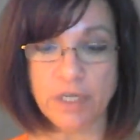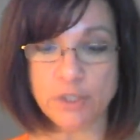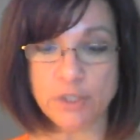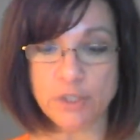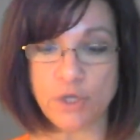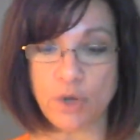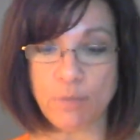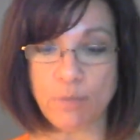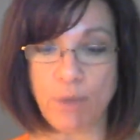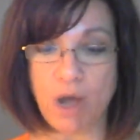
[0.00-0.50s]

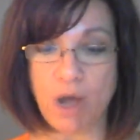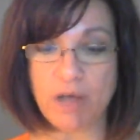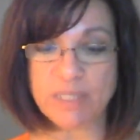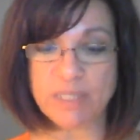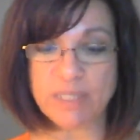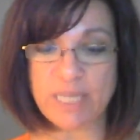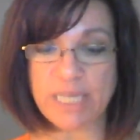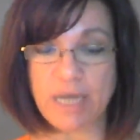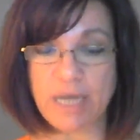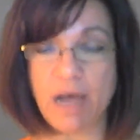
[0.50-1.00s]
Tomas
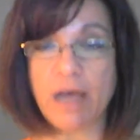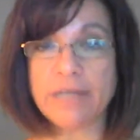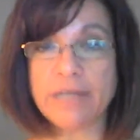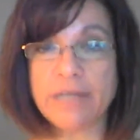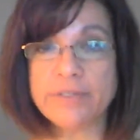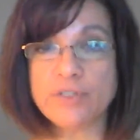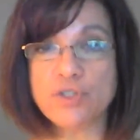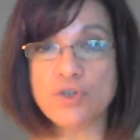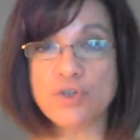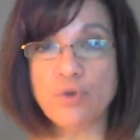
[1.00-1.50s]
and I
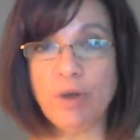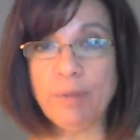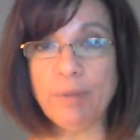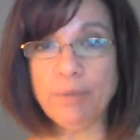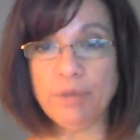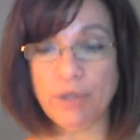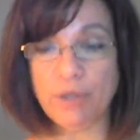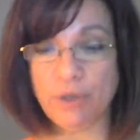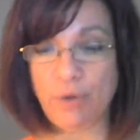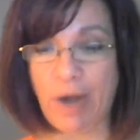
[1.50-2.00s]
strip
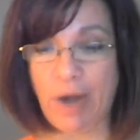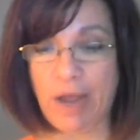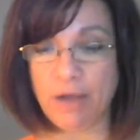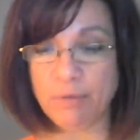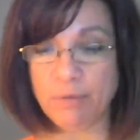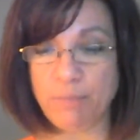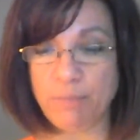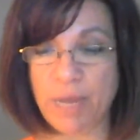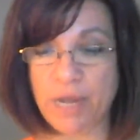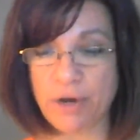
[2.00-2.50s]
the
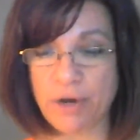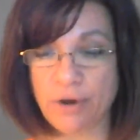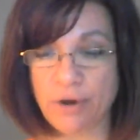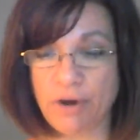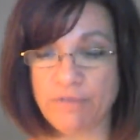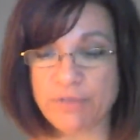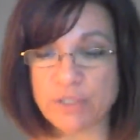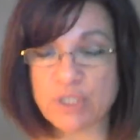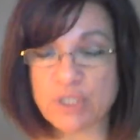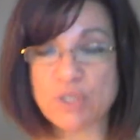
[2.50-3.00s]
ground bare
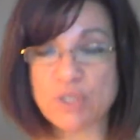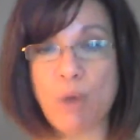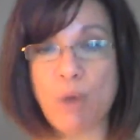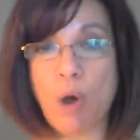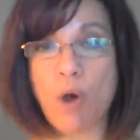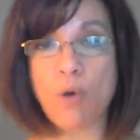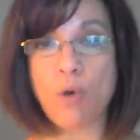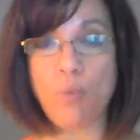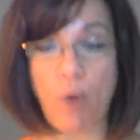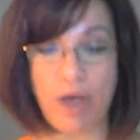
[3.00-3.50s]
of the
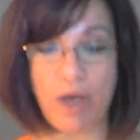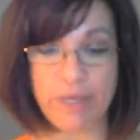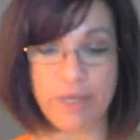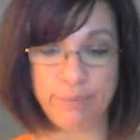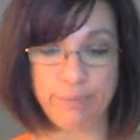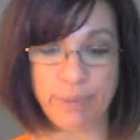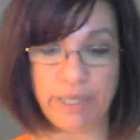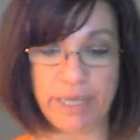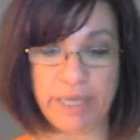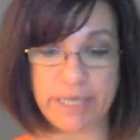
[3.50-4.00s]
small
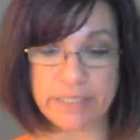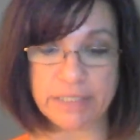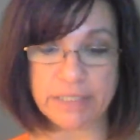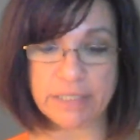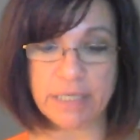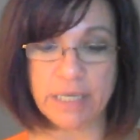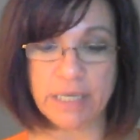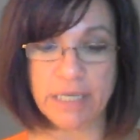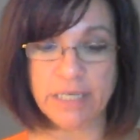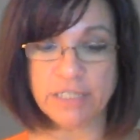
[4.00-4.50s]
white plants,
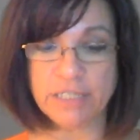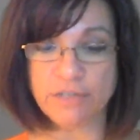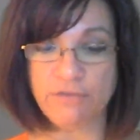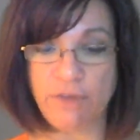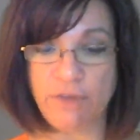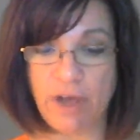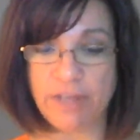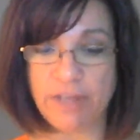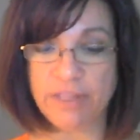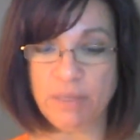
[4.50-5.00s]

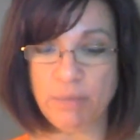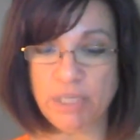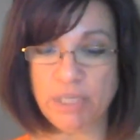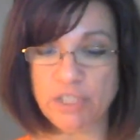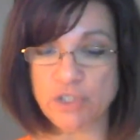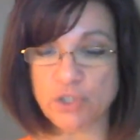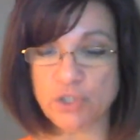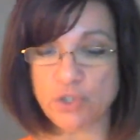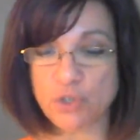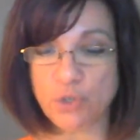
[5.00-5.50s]
divide them
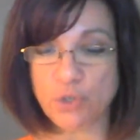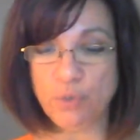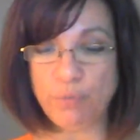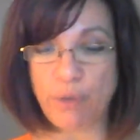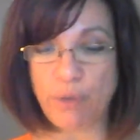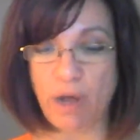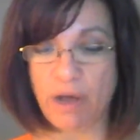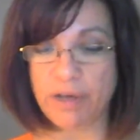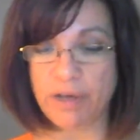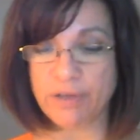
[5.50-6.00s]
into two
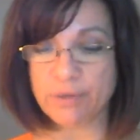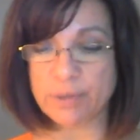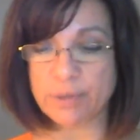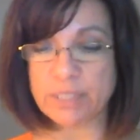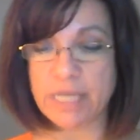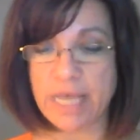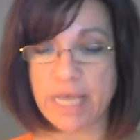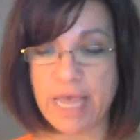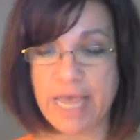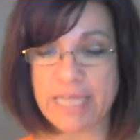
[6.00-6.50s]

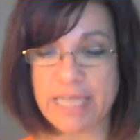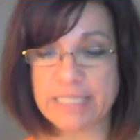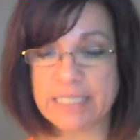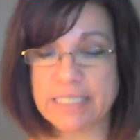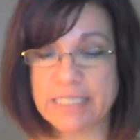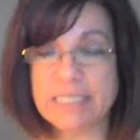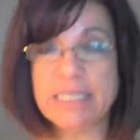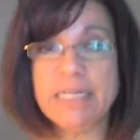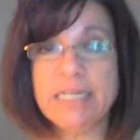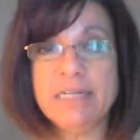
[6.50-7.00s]
piles, and
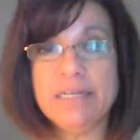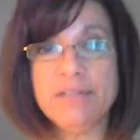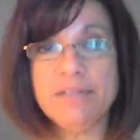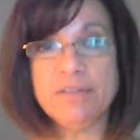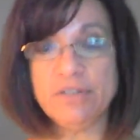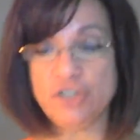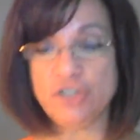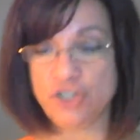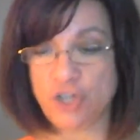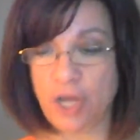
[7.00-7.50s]
sit in
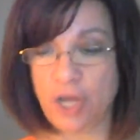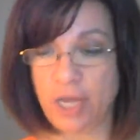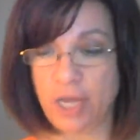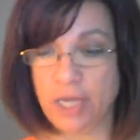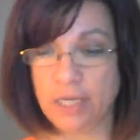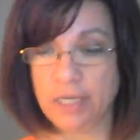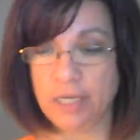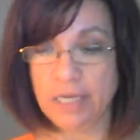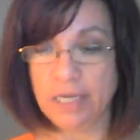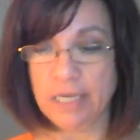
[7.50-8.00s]
the
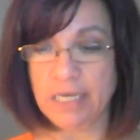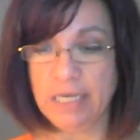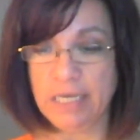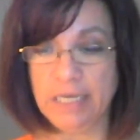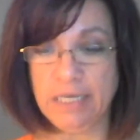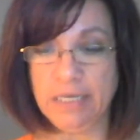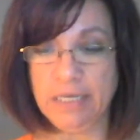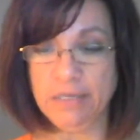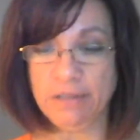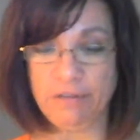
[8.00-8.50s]
shade,
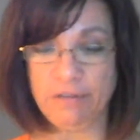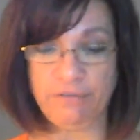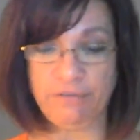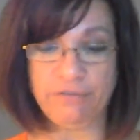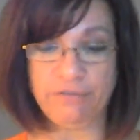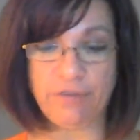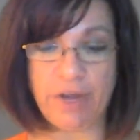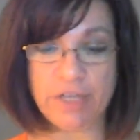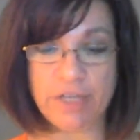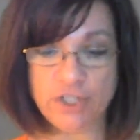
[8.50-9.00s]
eating the
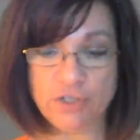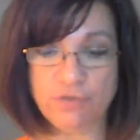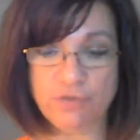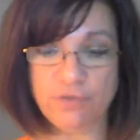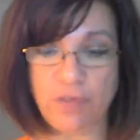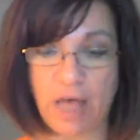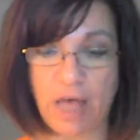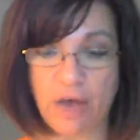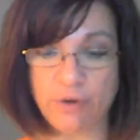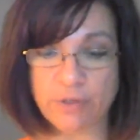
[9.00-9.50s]
fresh
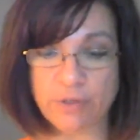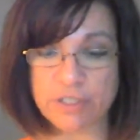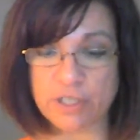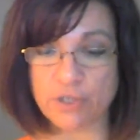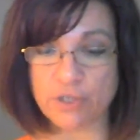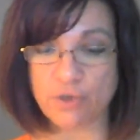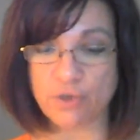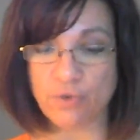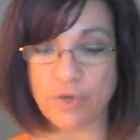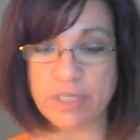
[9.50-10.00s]
flowers
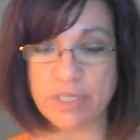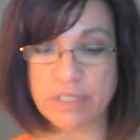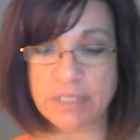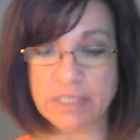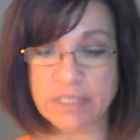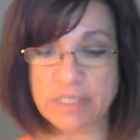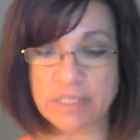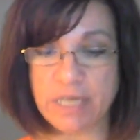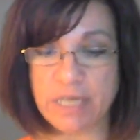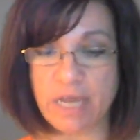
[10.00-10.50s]
and green
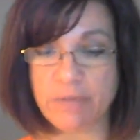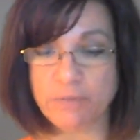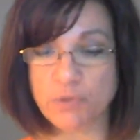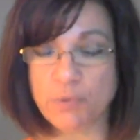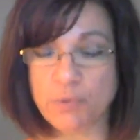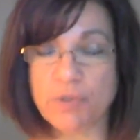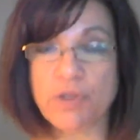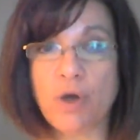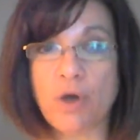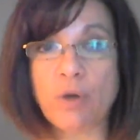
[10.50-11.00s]
stems
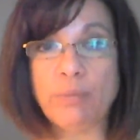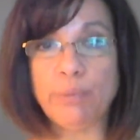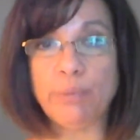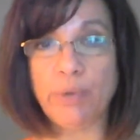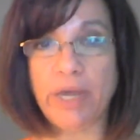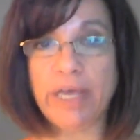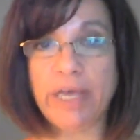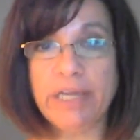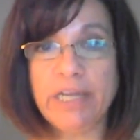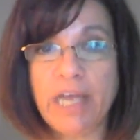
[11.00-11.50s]
with our
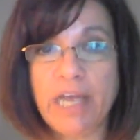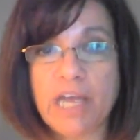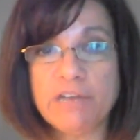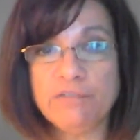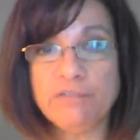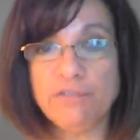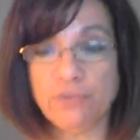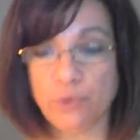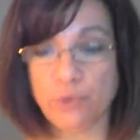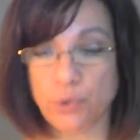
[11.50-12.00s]
bread
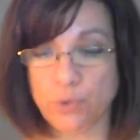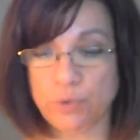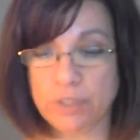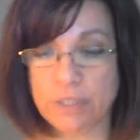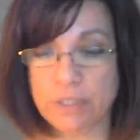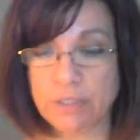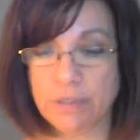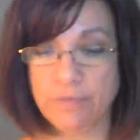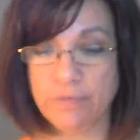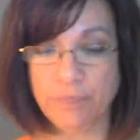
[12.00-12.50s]
and fruit.